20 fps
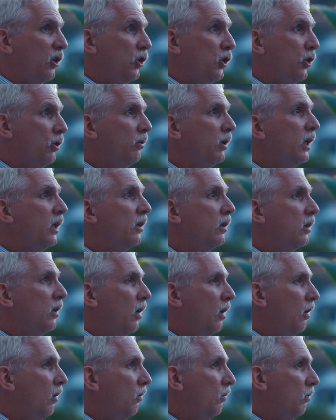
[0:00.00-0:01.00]
You need
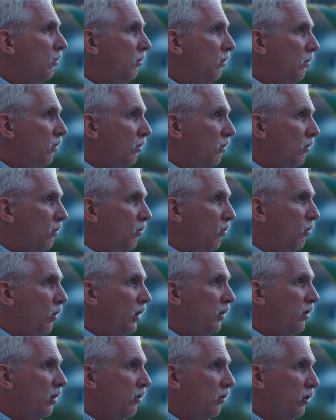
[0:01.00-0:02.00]
to know
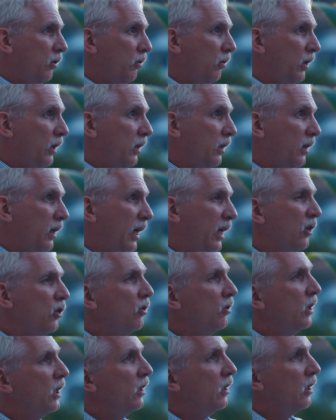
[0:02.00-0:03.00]
what they're doing,
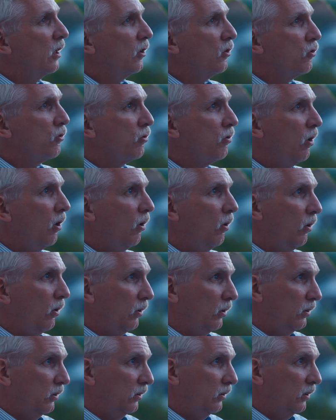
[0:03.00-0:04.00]
and you need to
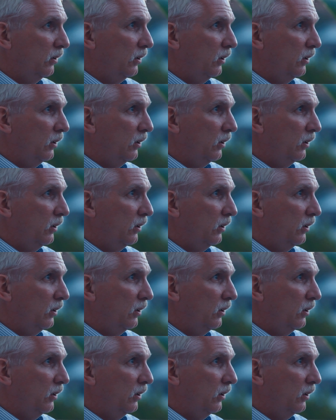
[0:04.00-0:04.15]
control